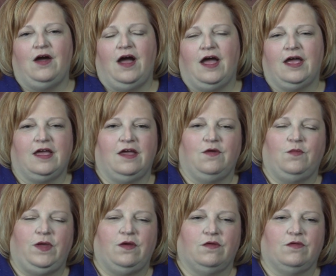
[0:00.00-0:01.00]

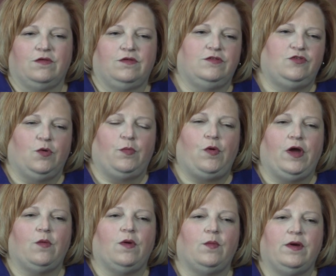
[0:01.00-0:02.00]
we were to a
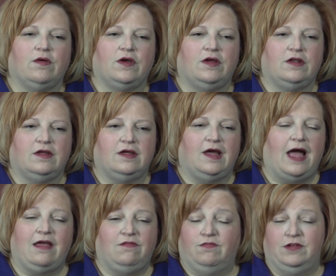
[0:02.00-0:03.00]
point where
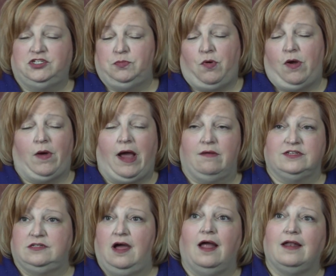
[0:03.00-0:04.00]
I reached a point where I
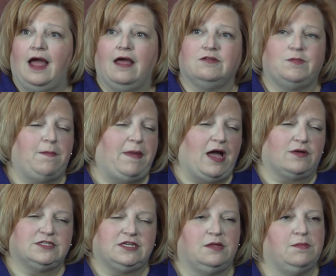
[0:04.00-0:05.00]
was done. My back
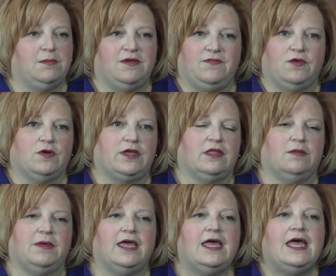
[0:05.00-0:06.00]
was killing me, my feet were
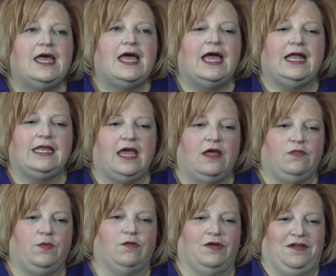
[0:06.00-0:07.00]
killing me, and
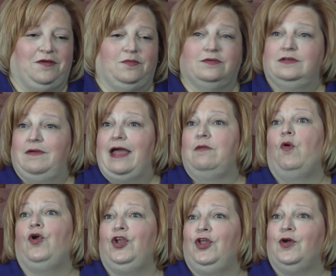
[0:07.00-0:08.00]
yet we had
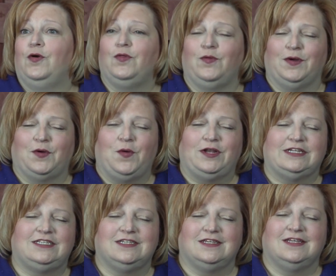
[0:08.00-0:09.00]
more to do. We were going
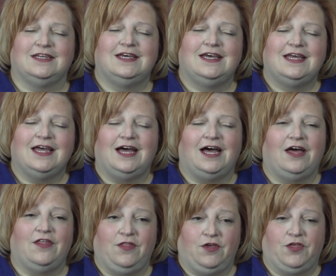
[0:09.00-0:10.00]
into
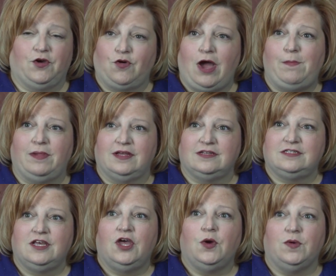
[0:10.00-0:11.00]
the Acropolis,
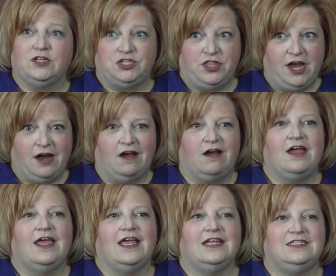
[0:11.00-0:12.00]
which there
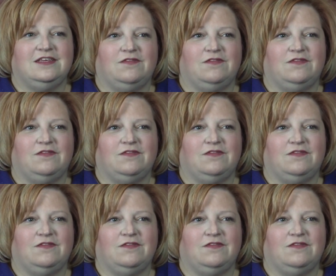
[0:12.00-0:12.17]
it's